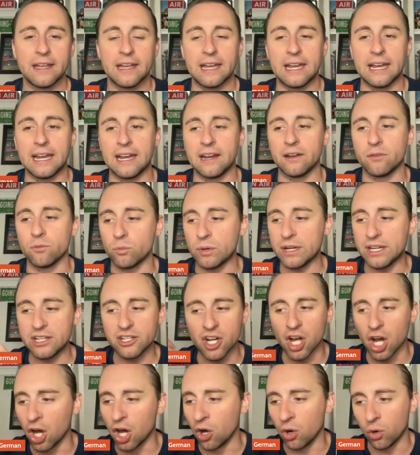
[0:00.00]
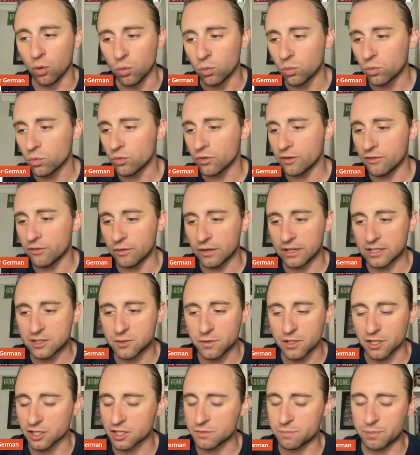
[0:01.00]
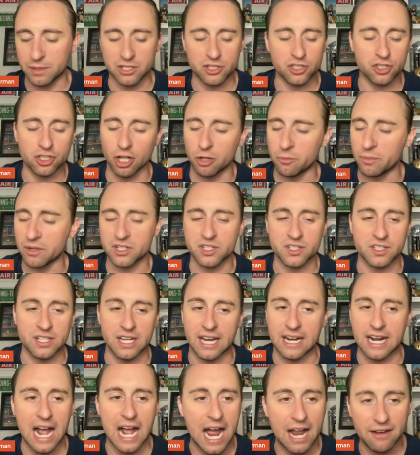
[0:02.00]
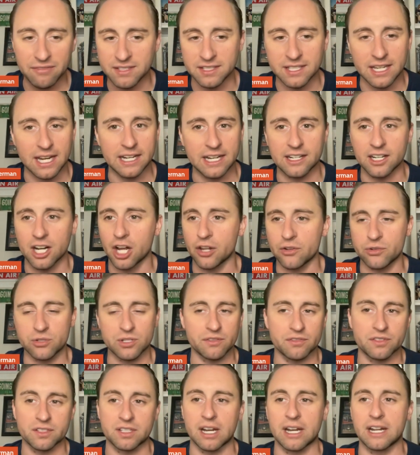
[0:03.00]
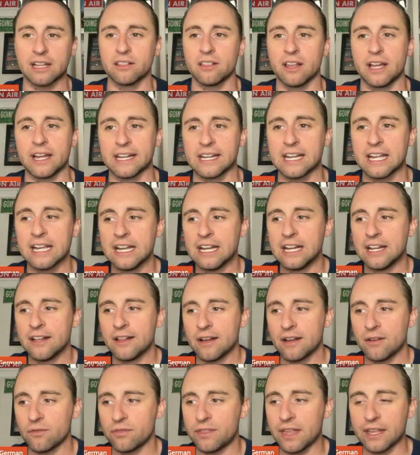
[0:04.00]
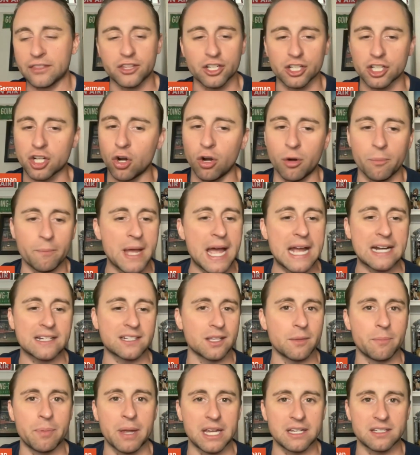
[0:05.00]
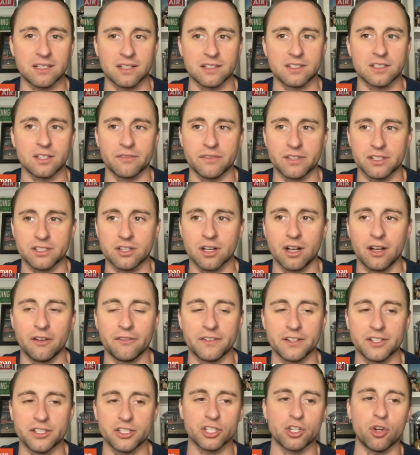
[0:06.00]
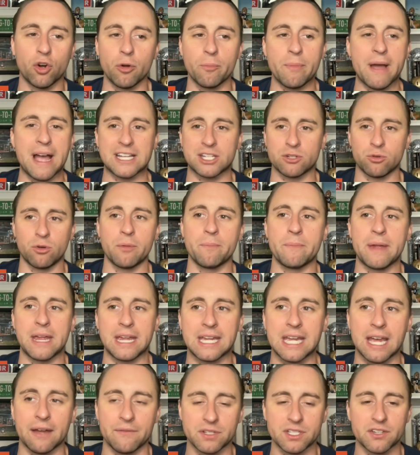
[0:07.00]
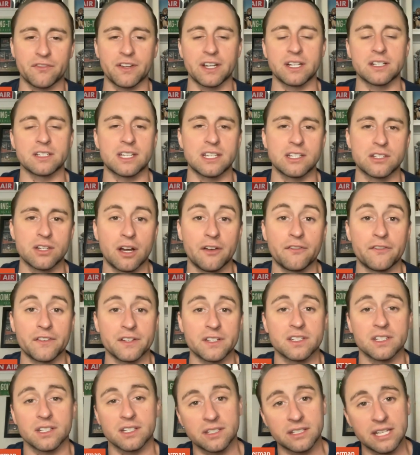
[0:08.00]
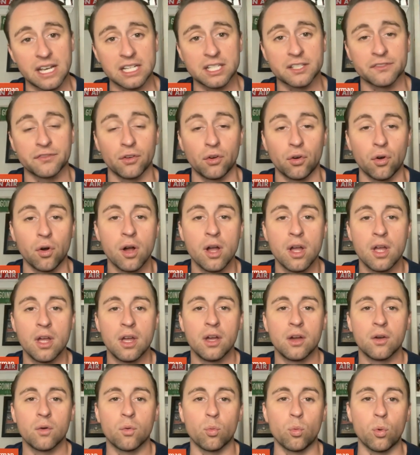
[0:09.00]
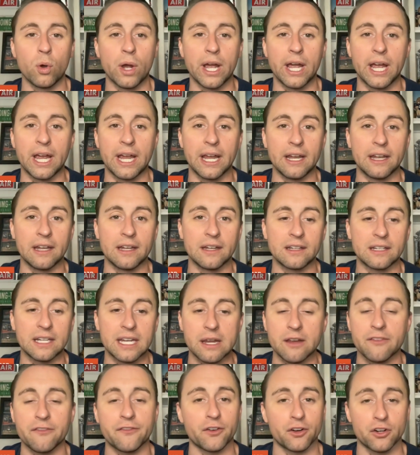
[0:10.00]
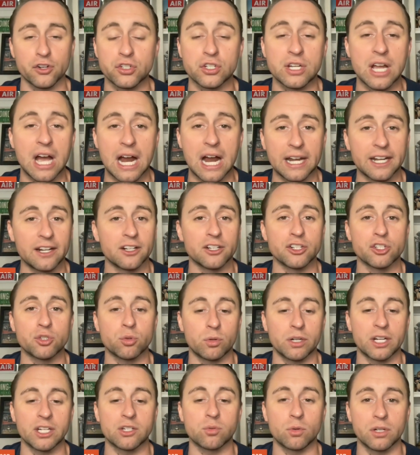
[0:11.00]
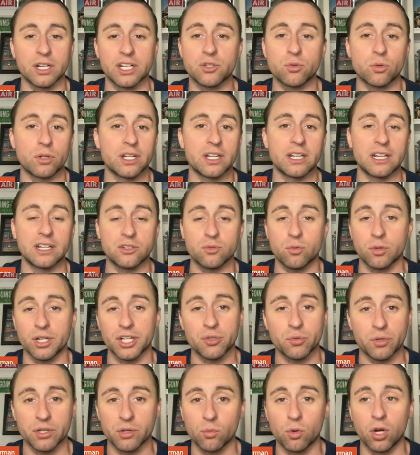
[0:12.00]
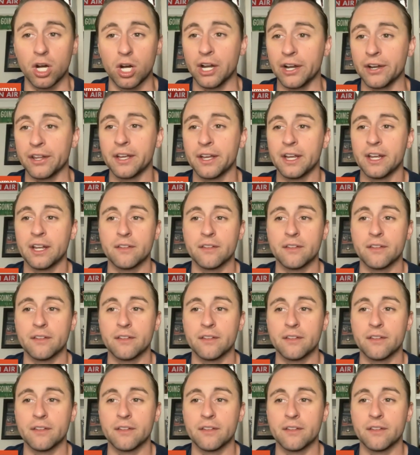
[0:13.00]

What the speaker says: And we know there's been so much said. I've said it. Others have said it, like that they're going back to the basics of this offense. They're going back to what made Kevin Stefanski's offense successful when he first got here in 2021.